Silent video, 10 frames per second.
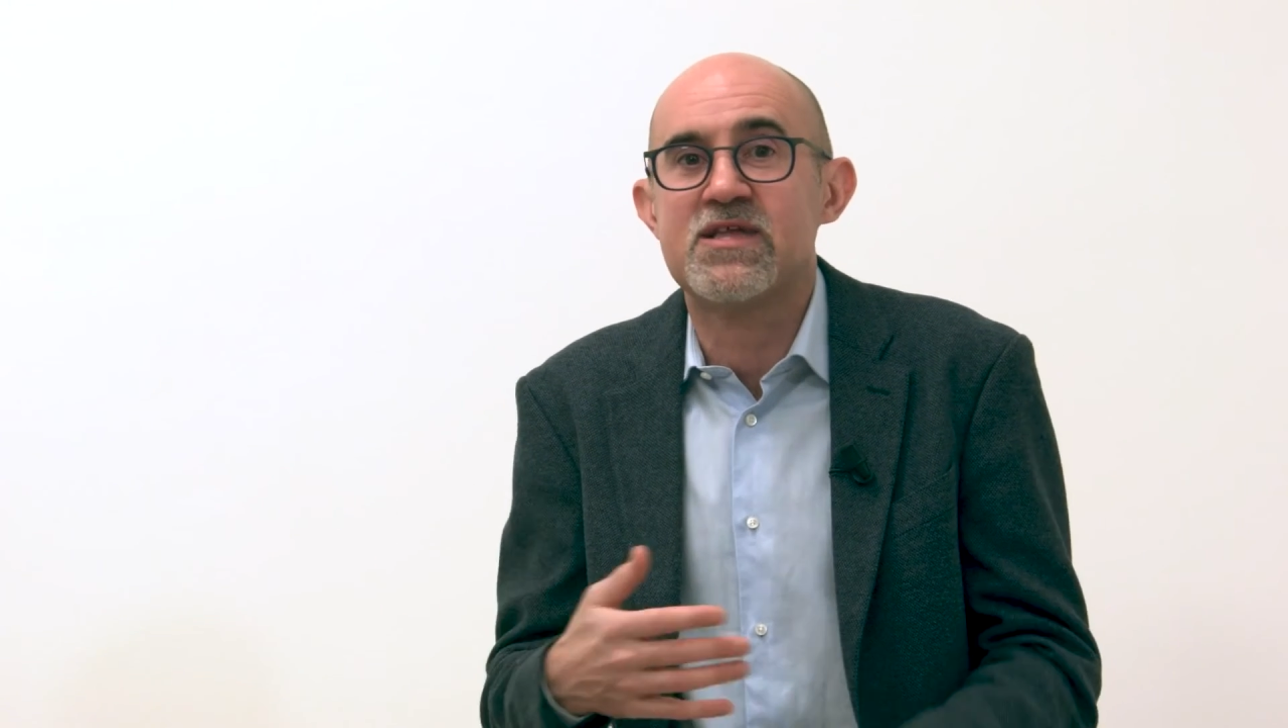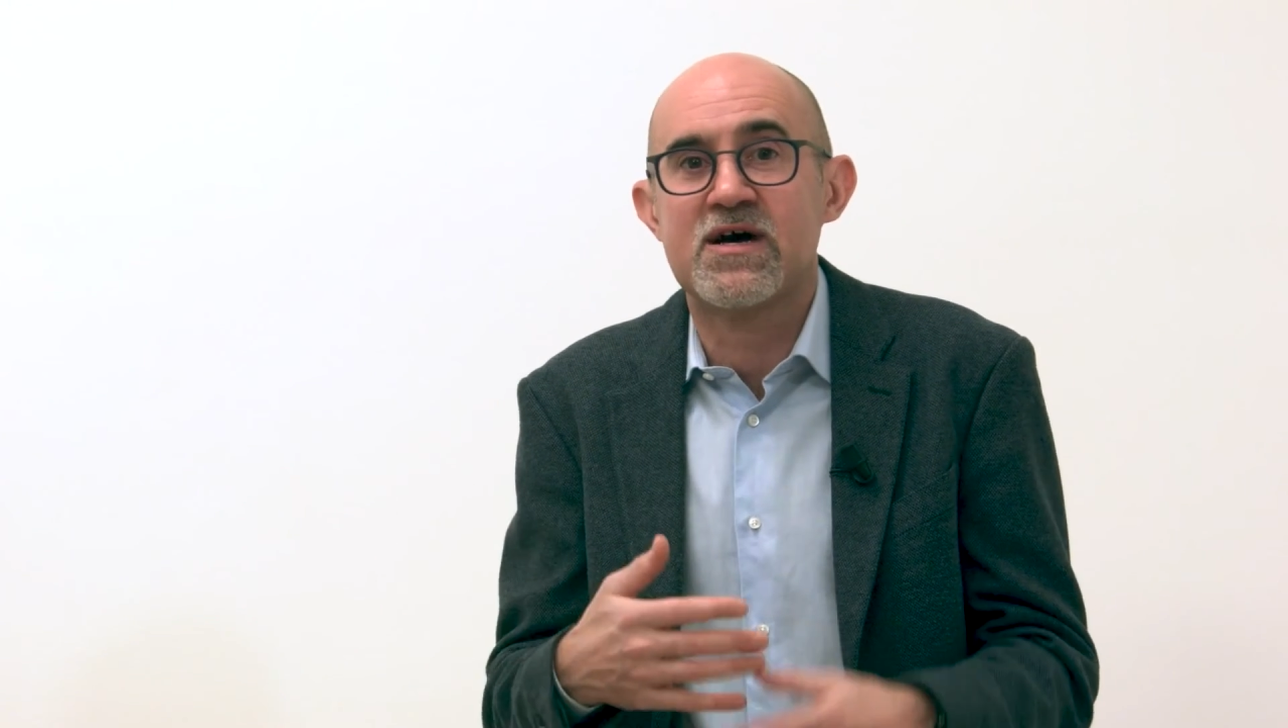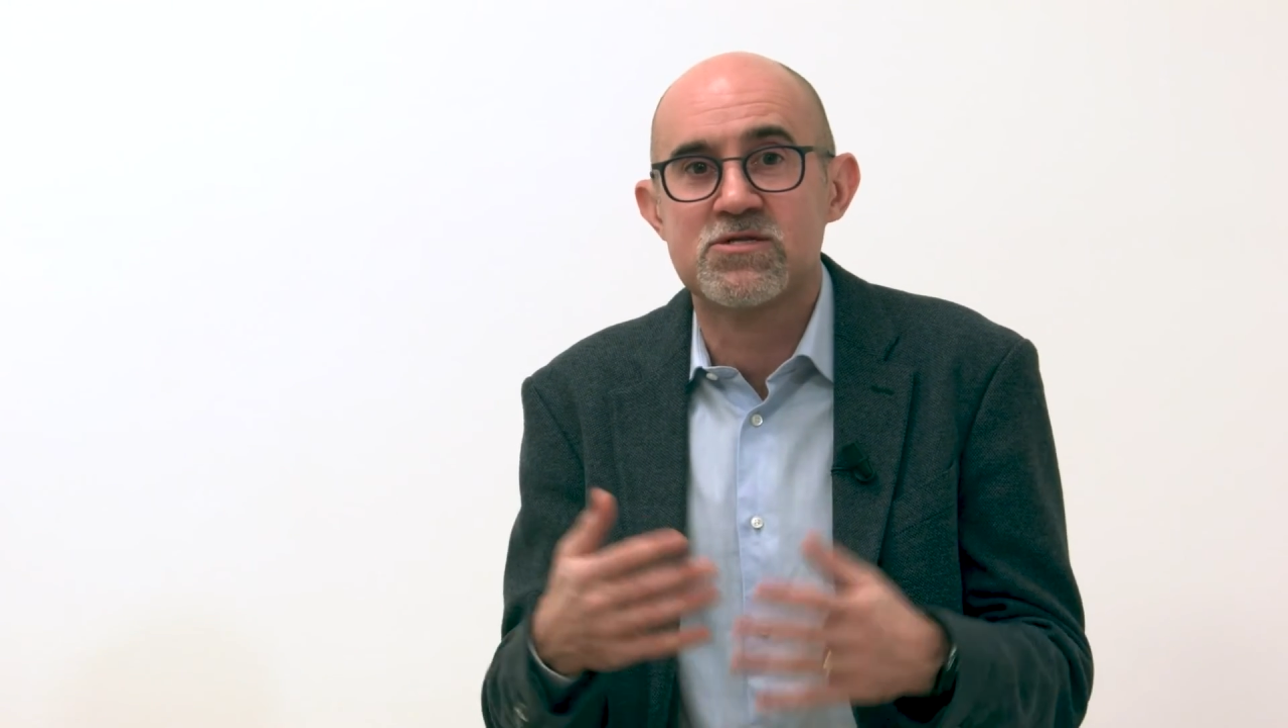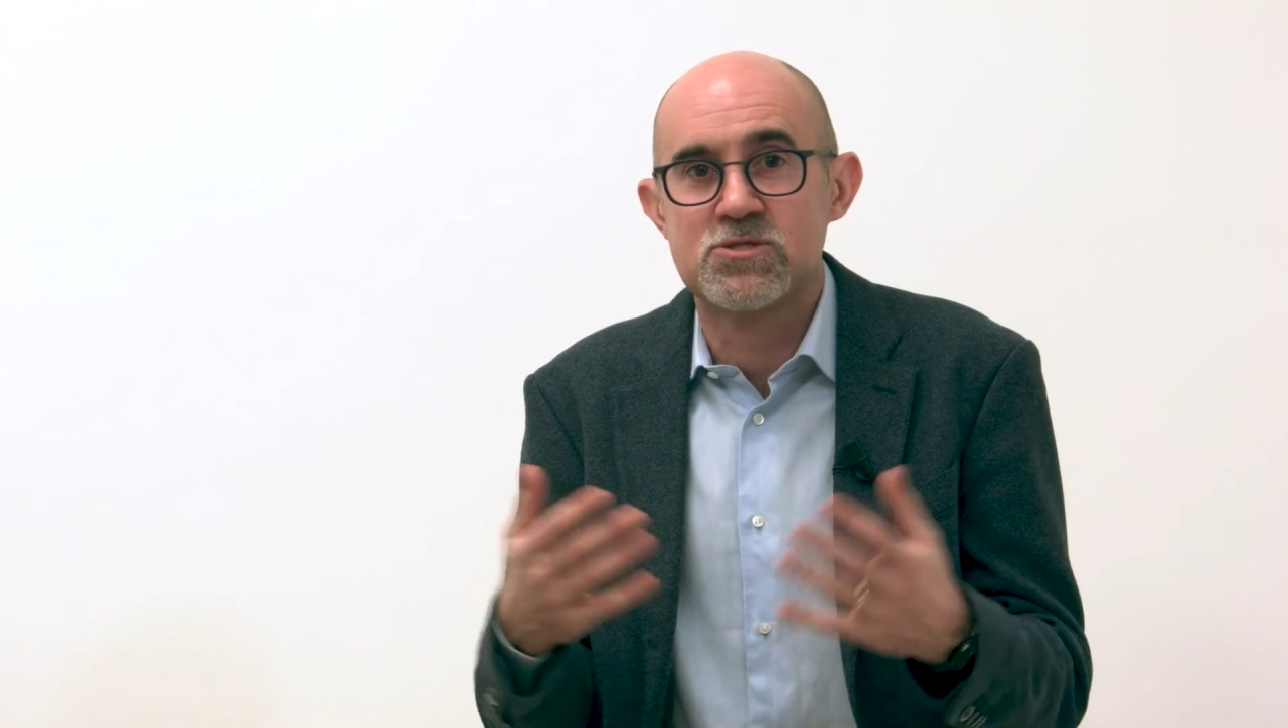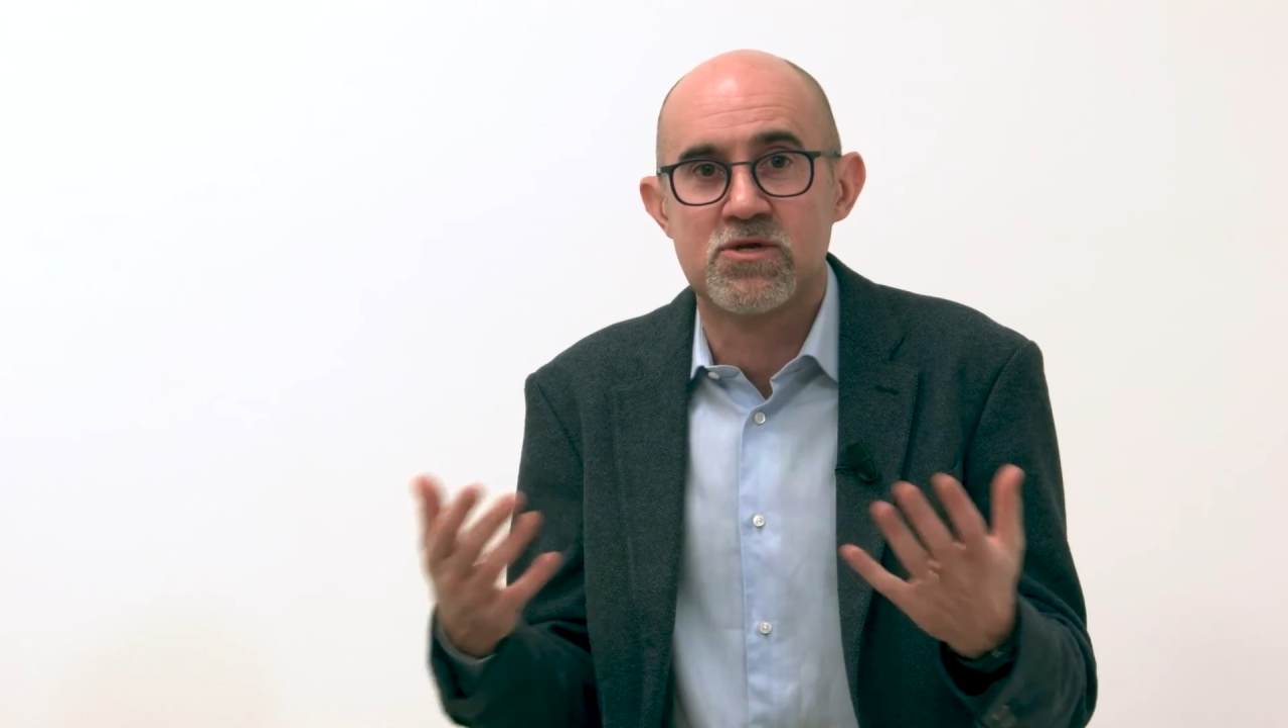
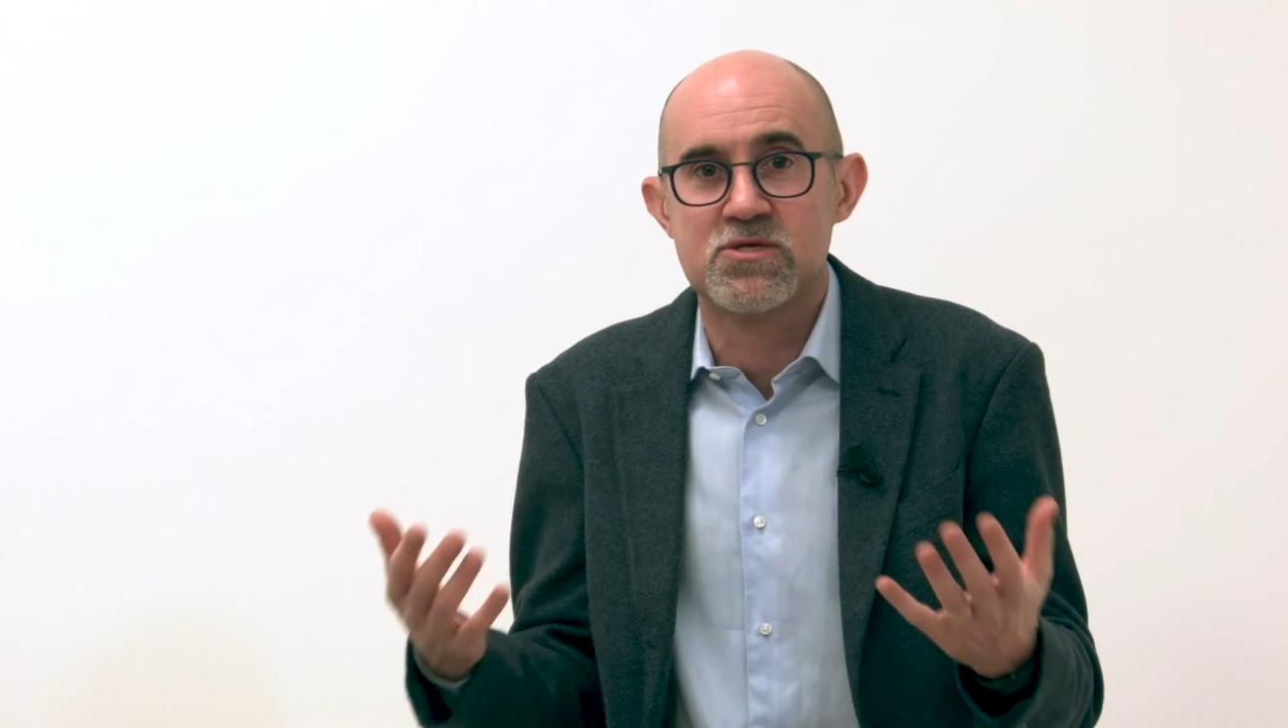social